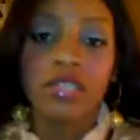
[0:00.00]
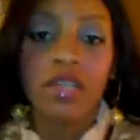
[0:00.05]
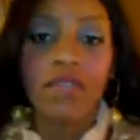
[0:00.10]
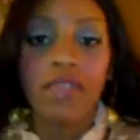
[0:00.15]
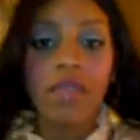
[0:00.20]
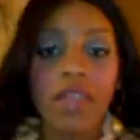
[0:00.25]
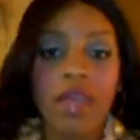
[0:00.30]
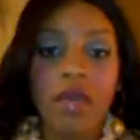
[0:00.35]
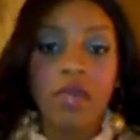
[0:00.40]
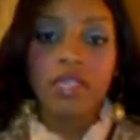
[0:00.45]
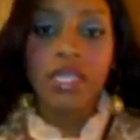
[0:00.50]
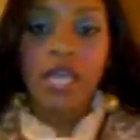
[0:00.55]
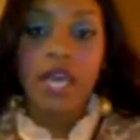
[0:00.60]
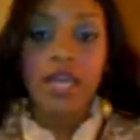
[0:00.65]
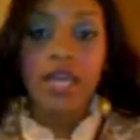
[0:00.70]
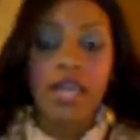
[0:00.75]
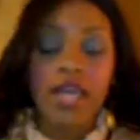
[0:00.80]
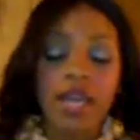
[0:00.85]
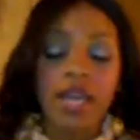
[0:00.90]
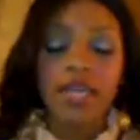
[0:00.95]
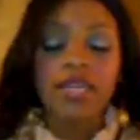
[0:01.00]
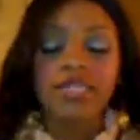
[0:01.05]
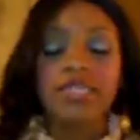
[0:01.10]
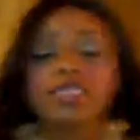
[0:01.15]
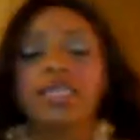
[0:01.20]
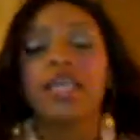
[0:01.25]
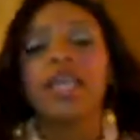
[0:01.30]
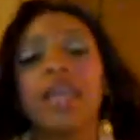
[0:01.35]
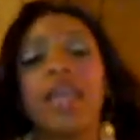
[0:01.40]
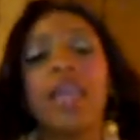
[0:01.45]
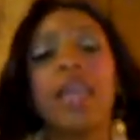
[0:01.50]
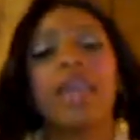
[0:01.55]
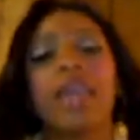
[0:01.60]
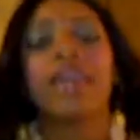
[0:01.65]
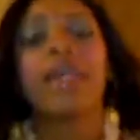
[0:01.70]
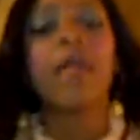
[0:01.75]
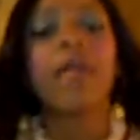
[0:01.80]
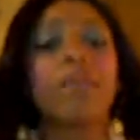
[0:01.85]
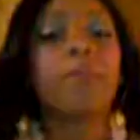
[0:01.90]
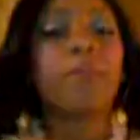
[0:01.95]
So I thought that was kind of nice,
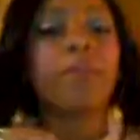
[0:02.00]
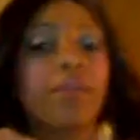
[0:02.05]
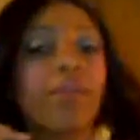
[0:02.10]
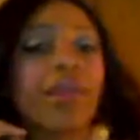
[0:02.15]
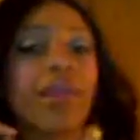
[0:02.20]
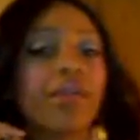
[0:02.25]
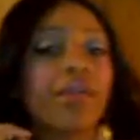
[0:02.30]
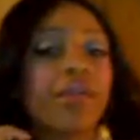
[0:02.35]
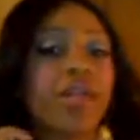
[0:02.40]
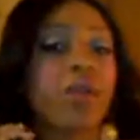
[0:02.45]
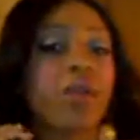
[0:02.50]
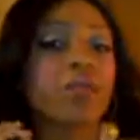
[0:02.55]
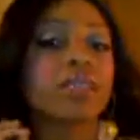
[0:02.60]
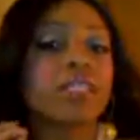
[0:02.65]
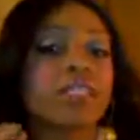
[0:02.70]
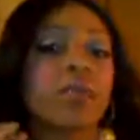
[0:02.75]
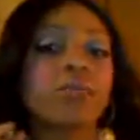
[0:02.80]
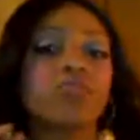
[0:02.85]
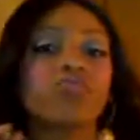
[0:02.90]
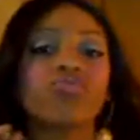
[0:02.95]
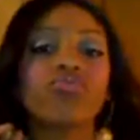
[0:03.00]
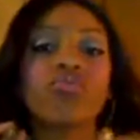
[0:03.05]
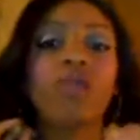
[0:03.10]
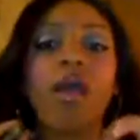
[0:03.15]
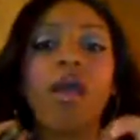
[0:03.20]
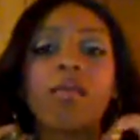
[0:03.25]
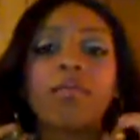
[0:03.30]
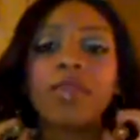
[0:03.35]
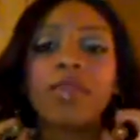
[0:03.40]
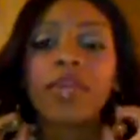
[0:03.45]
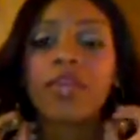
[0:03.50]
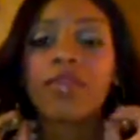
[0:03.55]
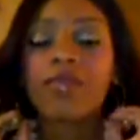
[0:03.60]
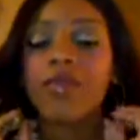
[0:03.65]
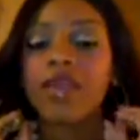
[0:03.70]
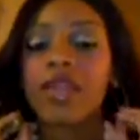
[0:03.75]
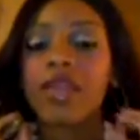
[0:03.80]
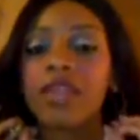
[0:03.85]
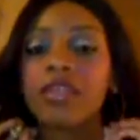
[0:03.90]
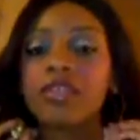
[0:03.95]
and I paired it up with some drop
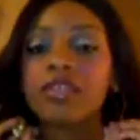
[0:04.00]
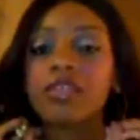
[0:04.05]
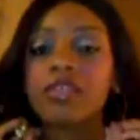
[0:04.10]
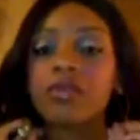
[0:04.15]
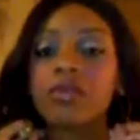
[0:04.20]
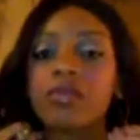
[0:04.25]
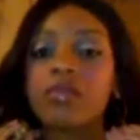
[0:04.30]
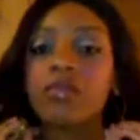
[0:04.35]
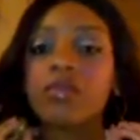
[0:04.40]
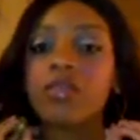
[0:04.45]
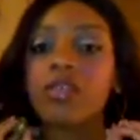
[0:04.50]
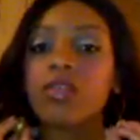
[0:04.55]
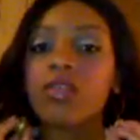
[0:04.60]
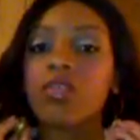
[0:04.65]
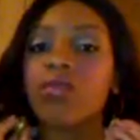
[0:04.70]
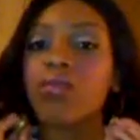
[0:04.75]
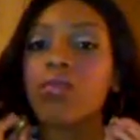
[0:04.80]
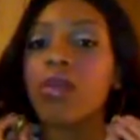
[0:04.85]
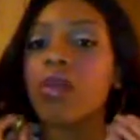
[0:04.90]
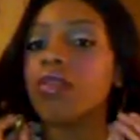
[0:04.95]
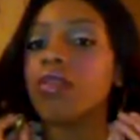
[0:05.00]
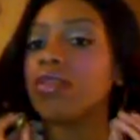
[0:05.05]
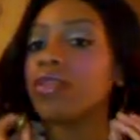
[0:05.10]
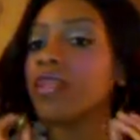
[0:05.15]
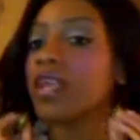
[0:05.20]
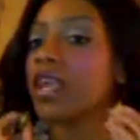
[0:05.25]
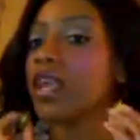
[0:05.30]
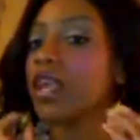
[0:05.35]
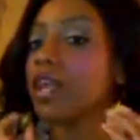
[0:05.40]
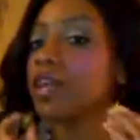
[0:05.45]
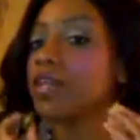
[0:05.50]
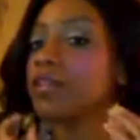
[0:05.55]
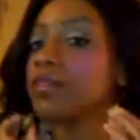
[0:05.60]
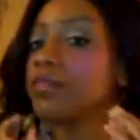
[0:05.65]
earrings with the little ball at the